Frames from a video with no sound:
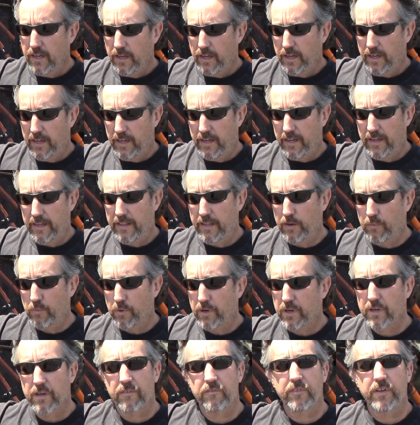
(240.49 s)
Uh, and then
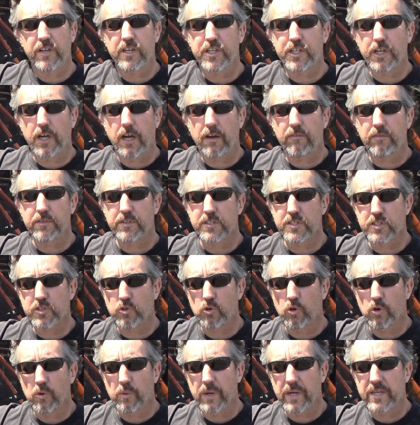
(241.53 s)
we're going to finish off with the
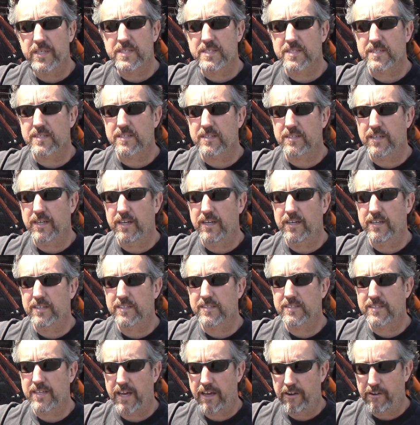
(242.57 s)
score race uh,
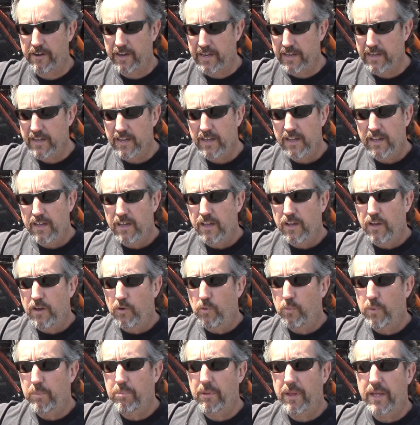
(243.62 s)
Saturday.
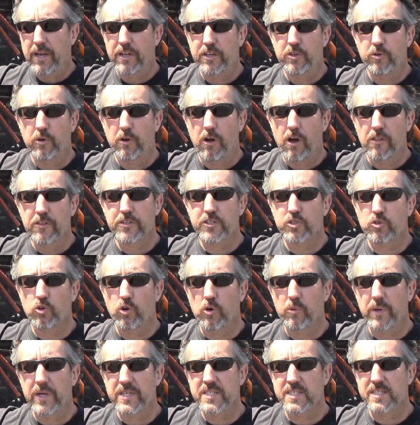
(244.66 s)
We plan on doing all the
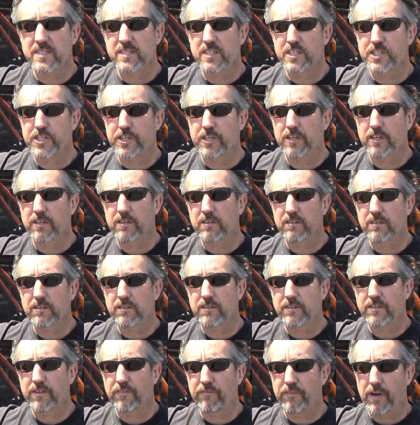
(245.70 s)
score races this year,
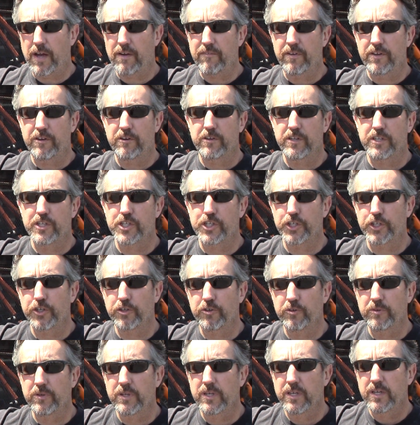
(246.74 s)
500 in
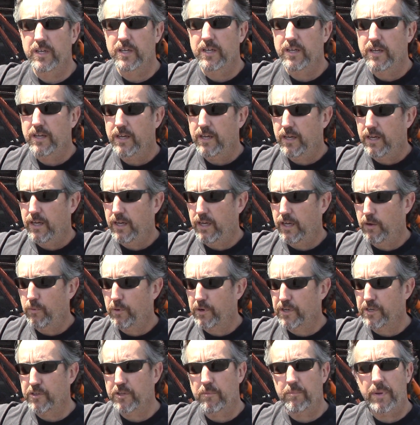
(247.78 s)
June. Uh, we're
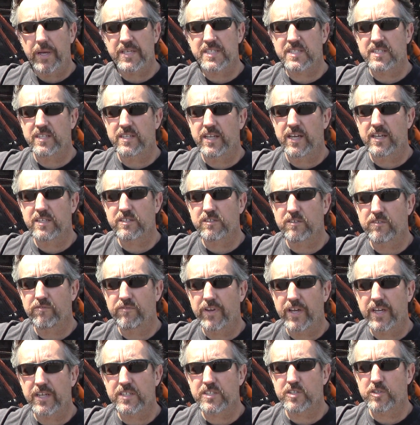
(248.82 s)
going to do the Best of the Desert,
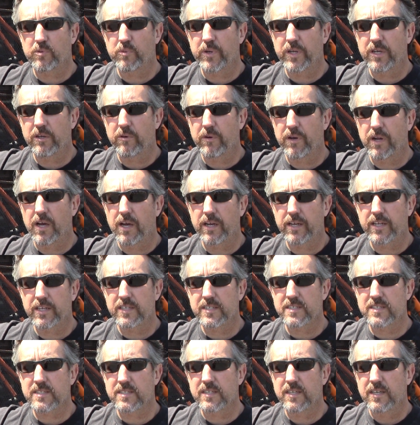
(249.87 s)
Vegas to Reno in
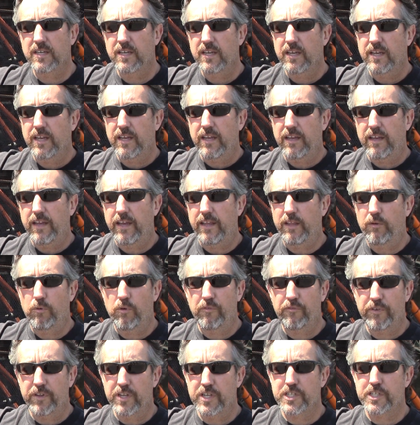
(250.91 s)
August, and then
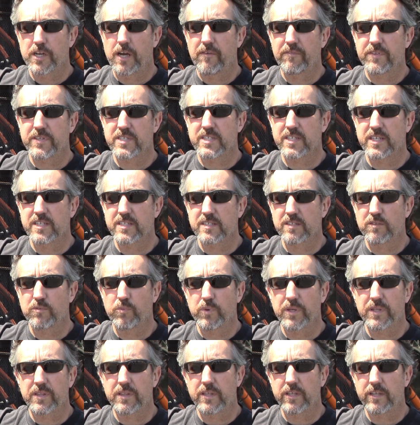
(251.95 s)
we'll finish off the season
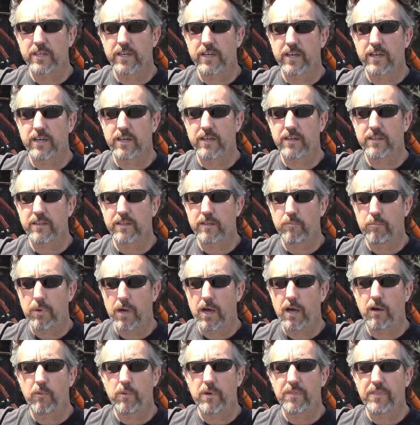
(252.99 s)
with the, uh, the,
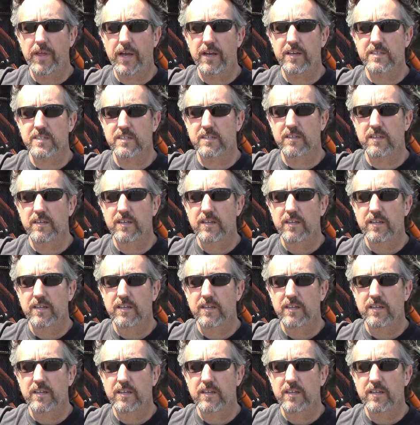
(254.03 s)
Baja 1000.